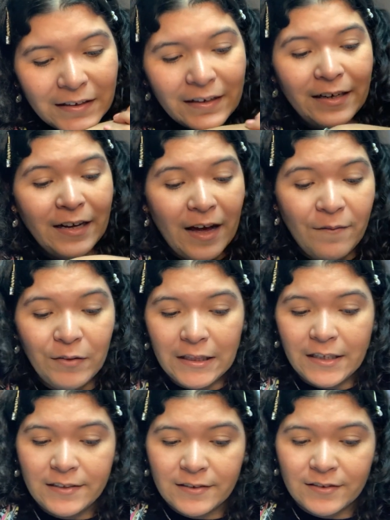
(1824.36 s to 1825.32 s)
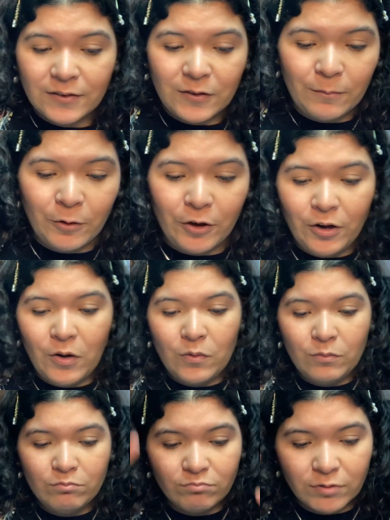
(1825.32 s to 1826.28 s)
And I have a list, so I'm gonna
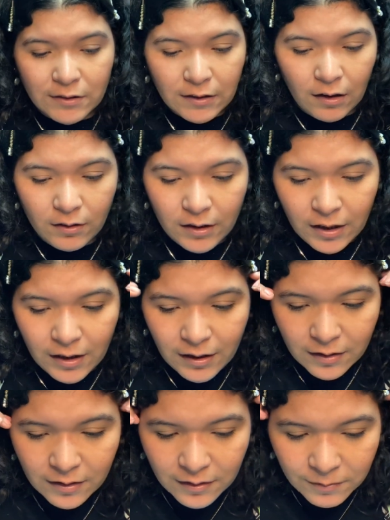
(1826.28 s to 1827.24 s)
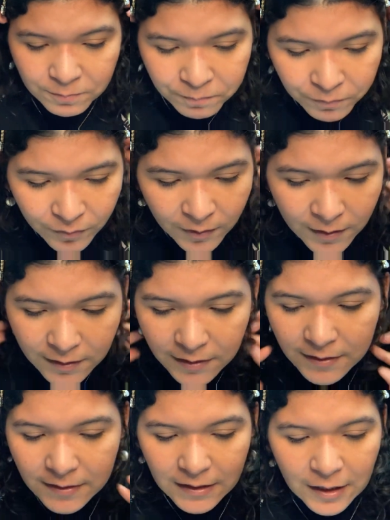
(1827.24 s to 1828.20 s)
go slowly
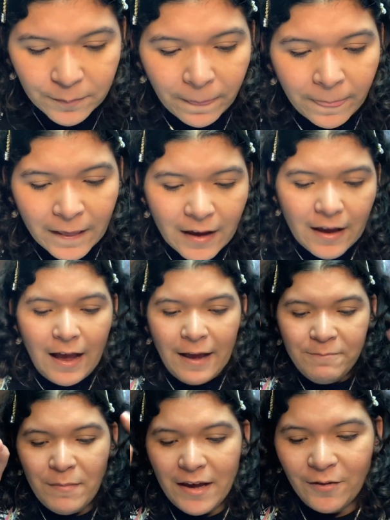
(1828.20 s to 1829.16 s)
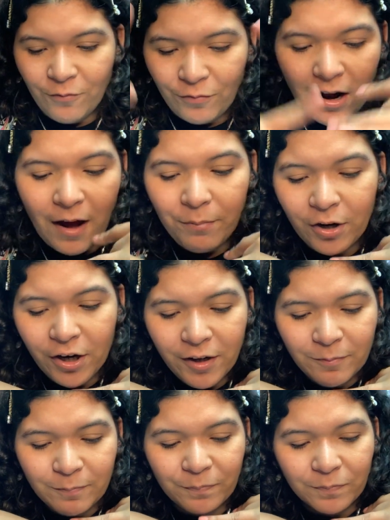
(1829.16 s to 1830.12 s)
to see. I met
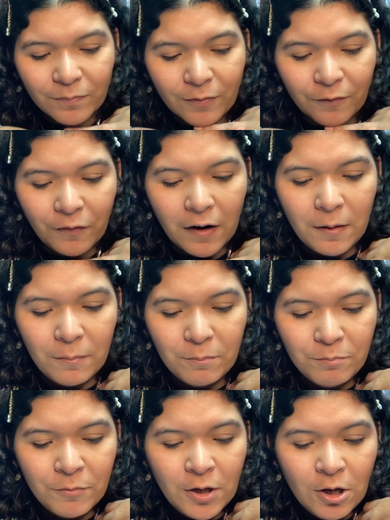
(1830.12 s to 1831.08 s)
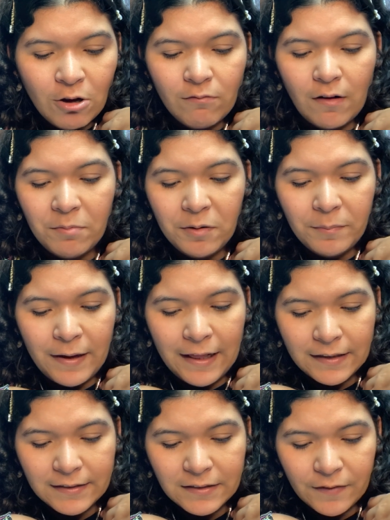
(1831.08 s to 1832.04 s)
Robert from Robert
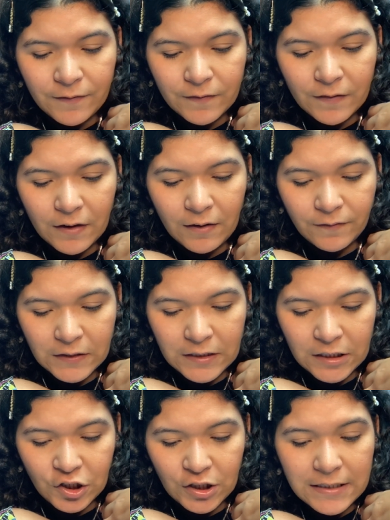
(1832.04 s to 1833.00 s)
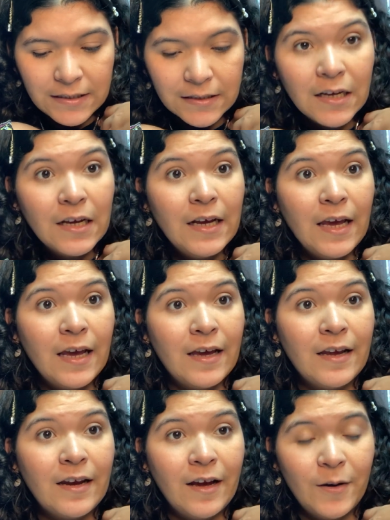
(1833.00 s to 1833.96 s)
Palace of Stitches,
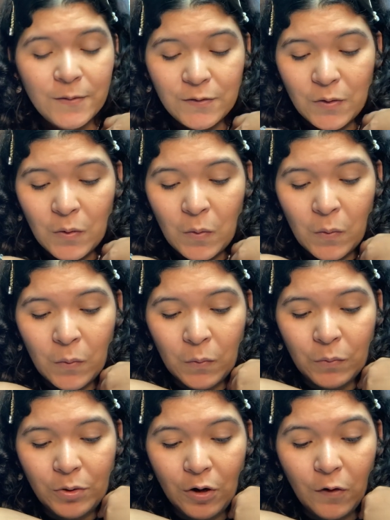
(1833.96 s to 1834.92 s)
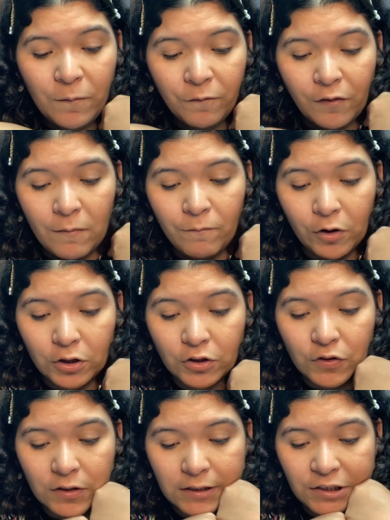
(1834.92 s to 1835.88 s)
and I also know him from
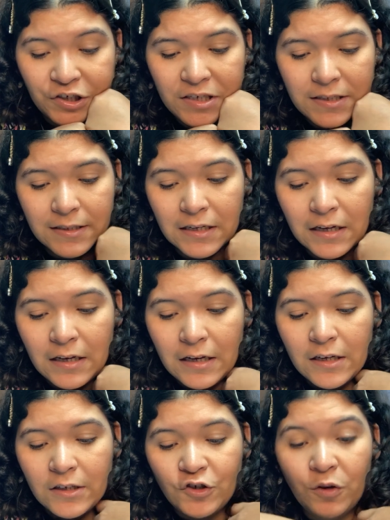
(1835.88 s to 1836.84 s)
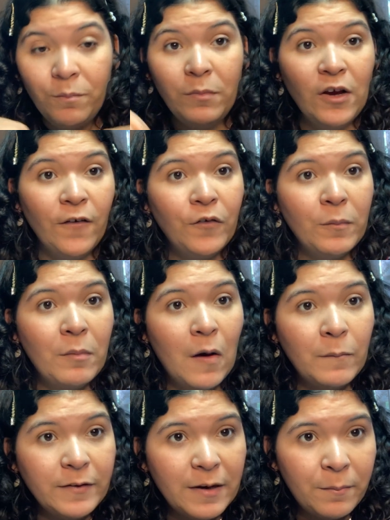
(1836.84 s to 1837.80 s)
Virtual Stitches. Jameer from
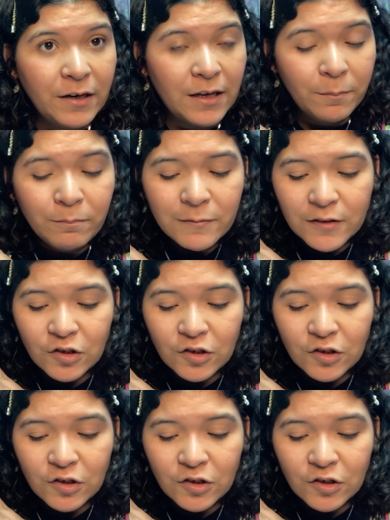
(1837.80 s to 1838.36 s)
All in 7M.